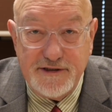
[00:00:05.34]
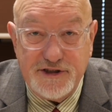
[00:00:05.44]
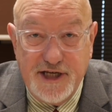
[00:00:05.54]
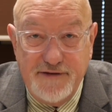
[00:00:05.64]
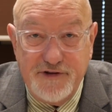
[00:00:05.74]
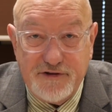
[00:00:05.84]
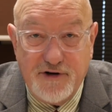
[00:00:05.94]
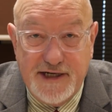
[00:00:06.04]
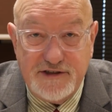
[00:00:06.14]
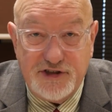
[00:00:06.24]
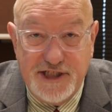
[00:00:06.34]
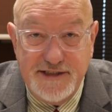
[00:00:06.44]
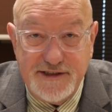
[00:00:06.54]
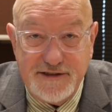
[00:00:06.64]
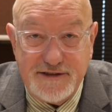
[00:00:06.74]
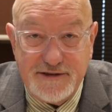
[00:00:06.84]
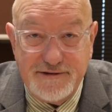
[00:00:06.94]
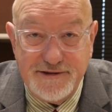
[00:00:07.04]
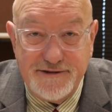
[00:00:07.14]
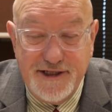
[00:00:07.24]
and Savior Christ Jesus,
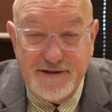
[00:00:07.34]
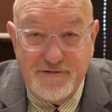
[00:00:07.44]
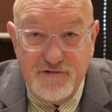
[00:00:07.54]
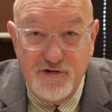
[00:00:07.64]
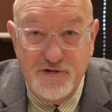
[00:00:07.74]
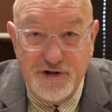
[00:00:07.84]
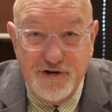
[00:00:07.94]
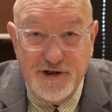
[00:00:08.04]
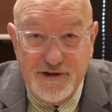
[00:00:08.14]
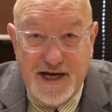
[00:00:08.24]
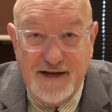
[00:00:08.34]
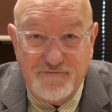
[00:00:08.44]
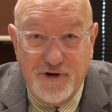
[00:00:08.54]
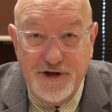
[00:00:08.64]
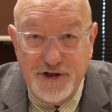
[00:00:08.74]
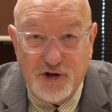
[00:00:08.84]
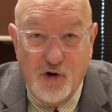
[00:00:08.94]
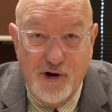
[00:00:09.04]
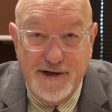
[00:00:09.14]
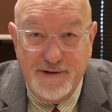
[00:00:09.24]
to think through your life, where you're
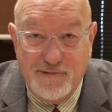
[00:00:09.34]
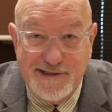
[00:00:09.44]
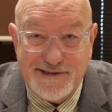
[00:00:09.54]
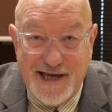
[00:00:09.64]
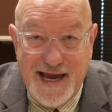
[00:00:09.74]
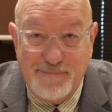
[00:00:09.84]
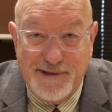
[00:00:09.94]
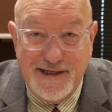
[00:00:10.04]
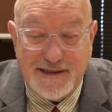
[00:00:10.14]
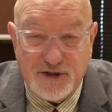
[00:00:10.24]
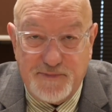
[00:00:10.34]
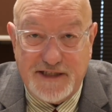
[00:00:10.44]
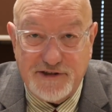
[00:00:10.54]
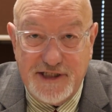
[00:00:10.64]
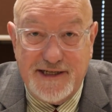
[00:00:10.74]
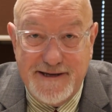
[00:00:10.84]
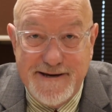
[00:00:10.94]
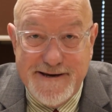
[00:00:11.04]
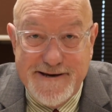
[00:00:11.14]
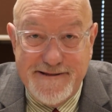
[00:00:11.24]
going, and what's happening, especially
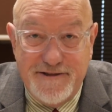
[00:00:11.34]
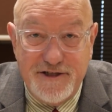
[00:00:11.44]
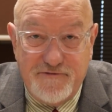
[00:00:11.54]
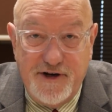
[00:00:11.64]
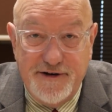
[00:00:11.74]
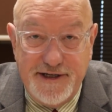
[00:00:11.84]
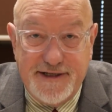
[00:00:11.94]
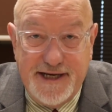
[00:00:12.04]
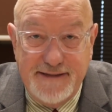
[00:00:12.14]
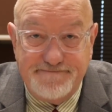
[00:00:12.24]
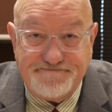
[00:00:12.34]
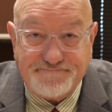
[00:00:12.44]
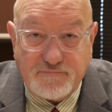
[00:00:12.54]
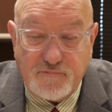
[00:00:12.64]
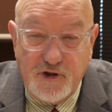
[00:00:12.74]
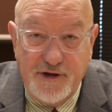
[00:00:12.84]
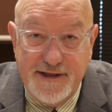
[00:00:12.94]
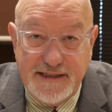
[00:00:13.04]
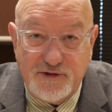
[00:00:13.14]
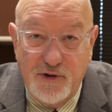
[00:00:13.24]
this very day?
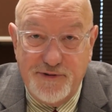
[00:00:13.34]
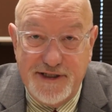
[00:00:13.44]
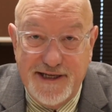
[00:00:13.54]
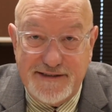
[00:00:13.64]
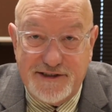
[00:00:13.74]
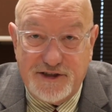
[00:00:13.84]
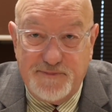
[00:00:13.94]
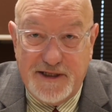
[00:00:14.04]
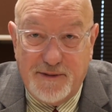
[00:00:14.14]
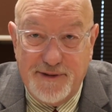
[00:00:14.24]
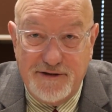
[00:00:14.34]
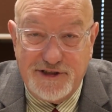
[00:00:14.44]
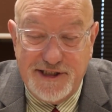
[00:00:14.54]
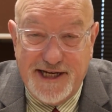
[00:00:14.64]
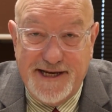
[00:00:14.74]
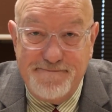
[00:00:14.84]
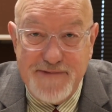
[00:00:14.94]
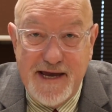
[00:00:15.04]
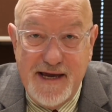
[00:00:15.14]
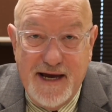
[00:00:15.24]
Well, that's what we like to speak about today.
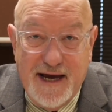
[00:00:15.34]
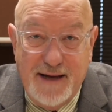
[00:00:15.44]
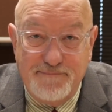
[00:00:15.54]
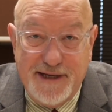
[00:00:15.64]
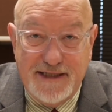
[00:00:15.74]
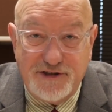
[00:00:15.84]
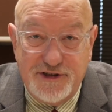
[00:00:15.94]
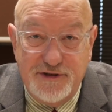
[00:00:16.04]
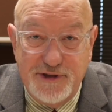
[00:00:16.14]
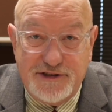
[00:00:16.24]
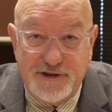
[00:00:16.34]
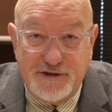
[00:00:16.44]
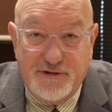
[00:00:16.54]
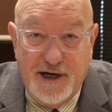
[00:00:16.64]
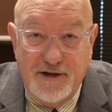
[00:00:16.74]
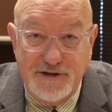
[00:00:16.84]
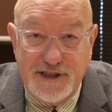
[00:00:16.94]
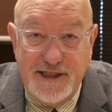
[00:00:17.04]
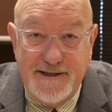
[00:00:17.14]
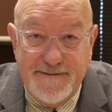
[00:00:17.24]
I'm Pastor Richard
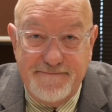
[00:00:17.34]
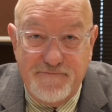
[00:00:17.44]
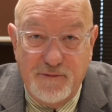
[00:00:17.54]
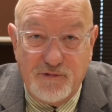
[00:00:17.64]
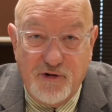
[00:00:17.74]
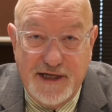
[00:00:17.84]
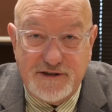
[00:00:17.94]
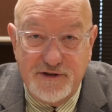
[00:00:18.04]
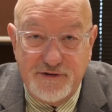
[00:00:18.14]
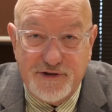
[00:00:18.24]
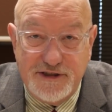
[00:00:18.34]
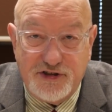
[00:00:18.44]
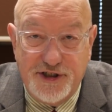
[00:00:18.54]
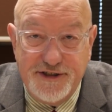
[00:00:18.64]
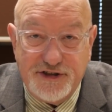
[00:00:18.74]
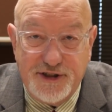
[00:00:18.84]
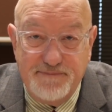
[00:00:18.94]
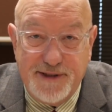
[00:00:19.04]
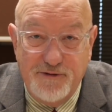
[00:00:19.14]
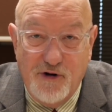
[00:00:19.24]
Krause from Christ Lutheran Church
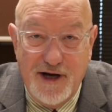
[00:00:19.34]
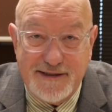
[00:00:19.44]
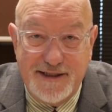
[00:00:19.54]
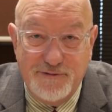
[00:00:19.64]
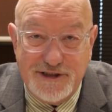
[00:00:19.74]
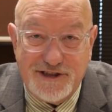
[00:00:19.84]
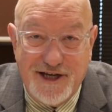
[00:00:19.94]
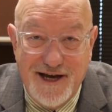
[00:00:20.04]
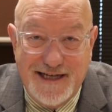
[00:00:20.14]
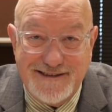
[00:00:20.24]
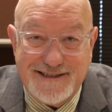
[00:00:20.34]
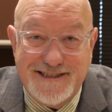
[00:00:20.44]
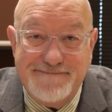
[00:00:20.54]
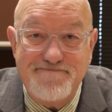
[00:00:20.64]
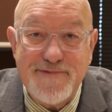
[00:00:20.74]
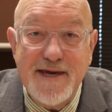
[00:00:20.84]
in Pewaukee, Wisconsin.